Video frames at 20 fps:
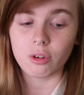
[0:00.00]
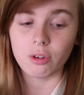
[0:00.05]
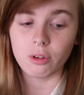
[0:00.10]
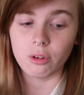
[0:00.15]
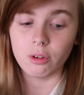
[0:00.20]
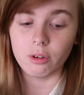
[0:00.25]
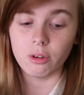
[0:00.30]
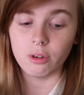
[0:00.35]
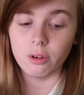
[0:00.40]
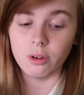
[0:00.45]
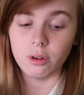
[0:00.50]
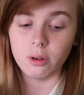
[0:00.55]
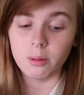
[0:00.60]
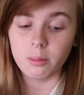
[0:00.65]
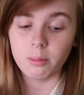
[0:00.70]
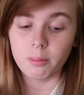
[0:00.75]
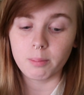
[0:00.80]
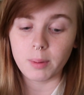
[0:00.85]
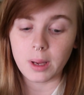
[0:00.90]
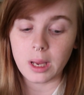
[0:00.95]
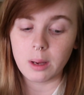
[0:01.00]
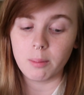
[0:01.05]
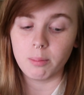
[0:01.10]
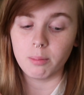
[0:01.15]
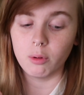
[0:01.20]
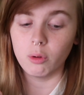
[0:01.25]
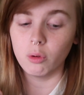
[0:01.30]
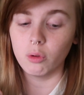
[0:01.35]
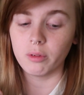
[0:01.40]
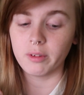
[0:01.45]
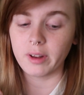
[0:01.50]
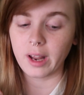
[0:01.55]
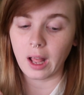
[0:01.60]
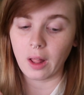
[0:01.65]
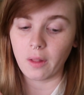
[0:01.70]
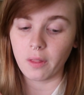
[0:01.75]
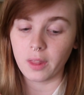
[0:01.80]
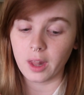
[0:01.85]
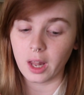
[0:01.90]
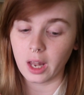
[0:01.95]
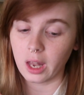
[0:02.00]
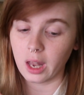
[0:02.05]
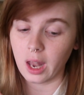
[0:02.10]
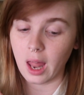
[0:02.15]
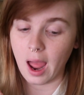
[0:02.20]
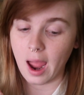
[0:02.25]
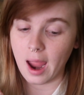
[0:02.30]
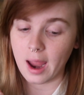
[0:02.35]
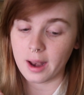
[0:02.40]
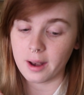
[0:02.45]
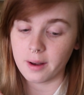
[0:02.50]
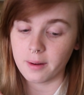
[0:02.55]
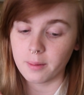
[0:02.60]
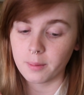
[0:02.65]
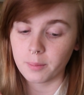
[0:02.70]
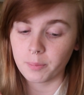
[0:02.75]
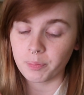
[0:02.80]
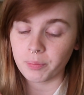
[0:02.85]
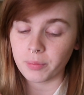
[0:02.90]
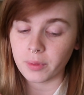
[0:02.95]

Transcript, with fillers: to people down the line.